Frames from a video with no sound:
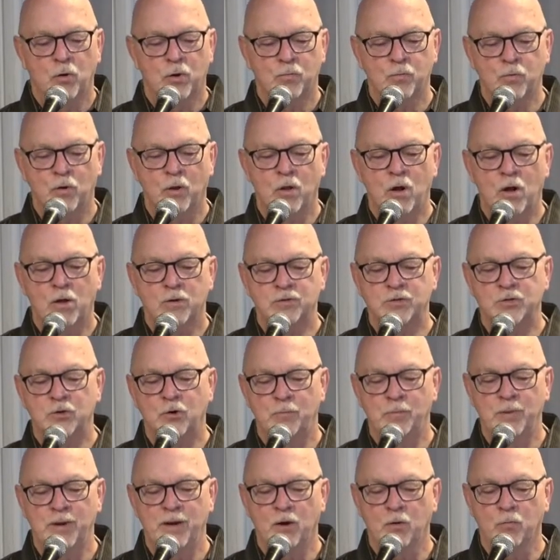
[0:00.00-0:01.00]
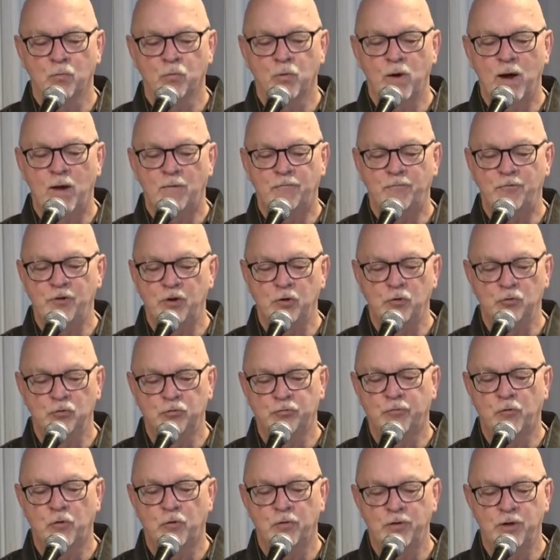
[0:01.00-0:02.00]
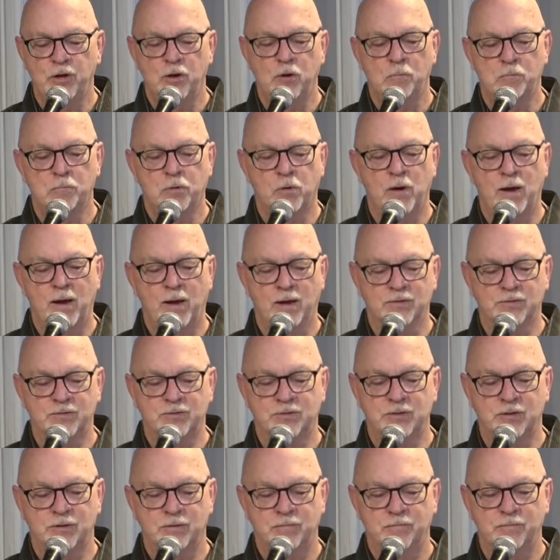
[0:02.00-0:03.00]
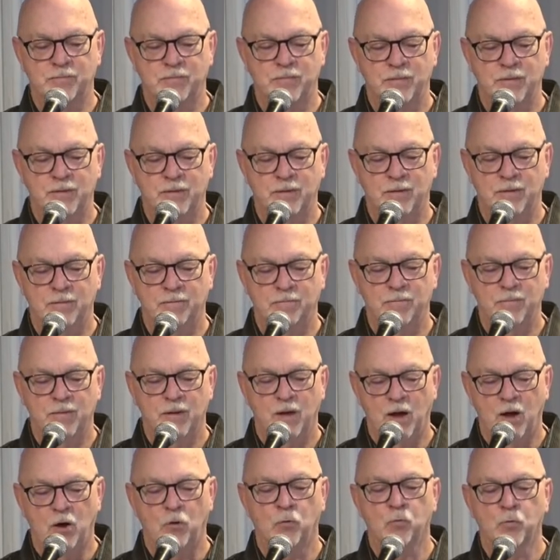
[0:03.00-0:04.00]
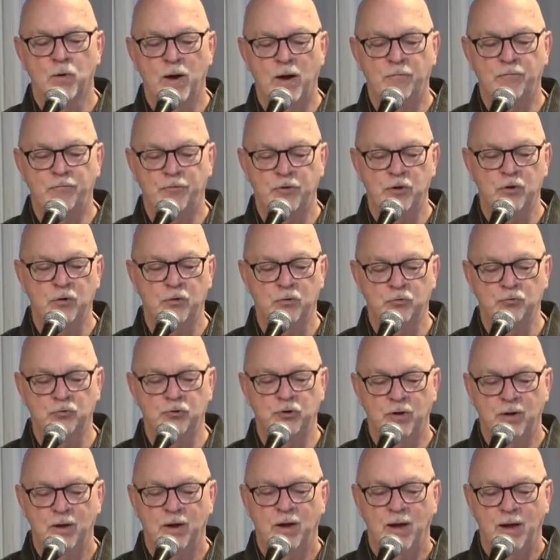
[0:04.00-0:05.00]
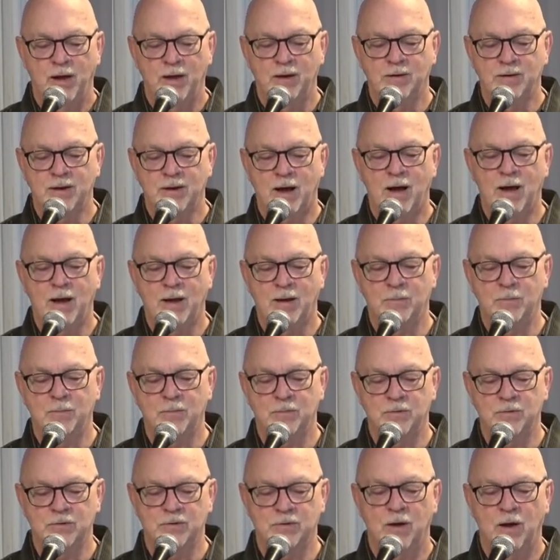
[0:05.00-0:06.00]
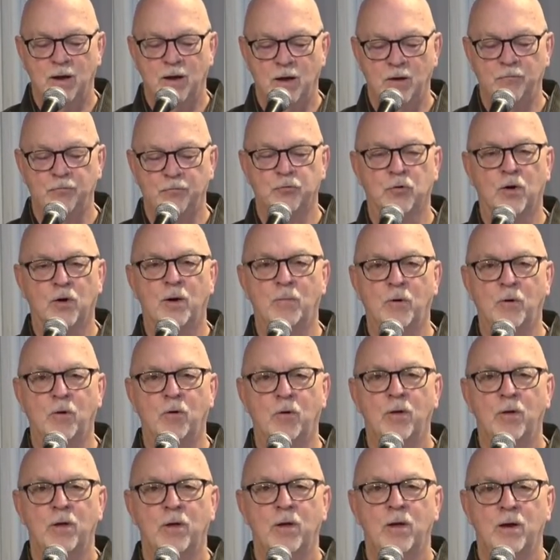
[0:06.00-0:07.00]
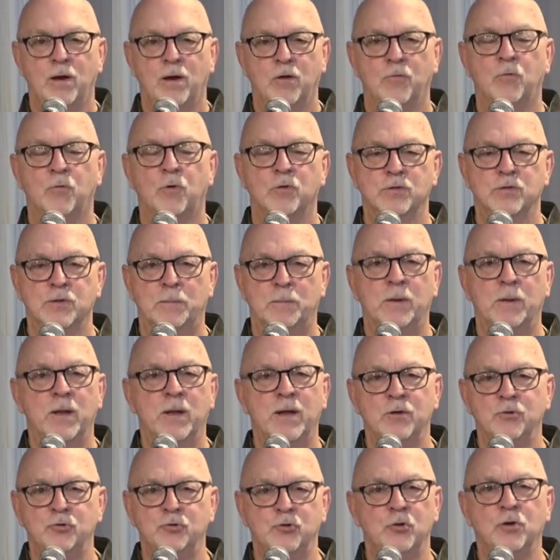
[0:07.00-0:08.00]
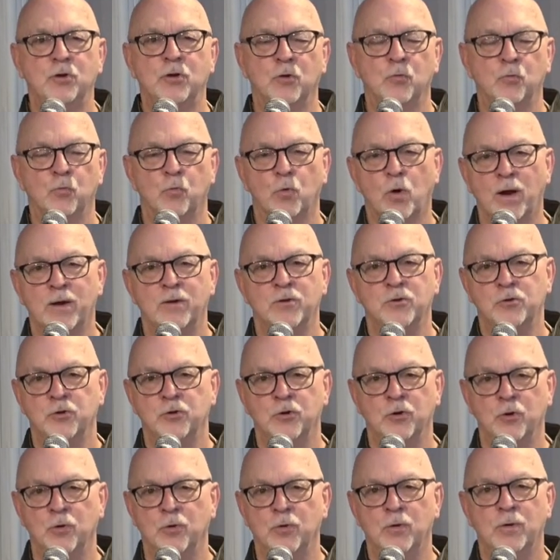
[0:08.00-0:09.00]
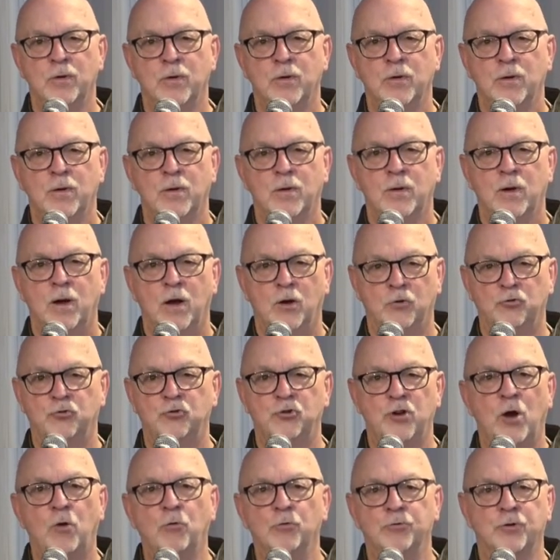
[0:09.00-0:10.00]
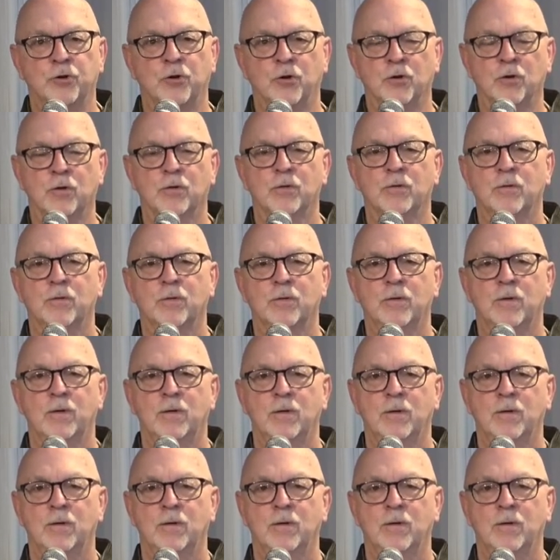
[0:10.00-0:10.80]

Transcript: The Lord will also be a refuge for the oppressed, a refuge in times of trouble. In other words, a place you can run to, a shelter.